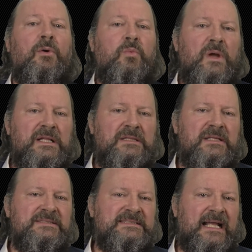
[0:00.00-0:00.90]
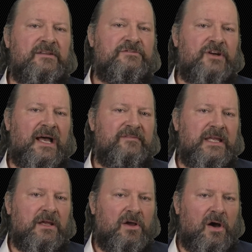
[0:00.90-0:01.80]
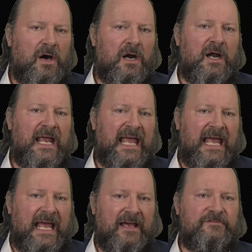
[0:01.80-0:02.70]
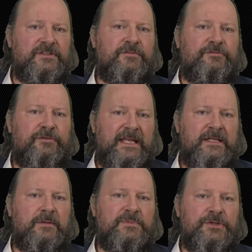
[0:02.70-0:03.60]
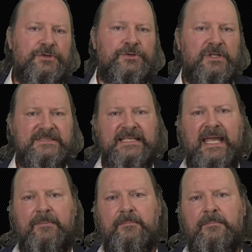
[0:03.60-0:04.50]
will the self-driving car have the freedom to do the same?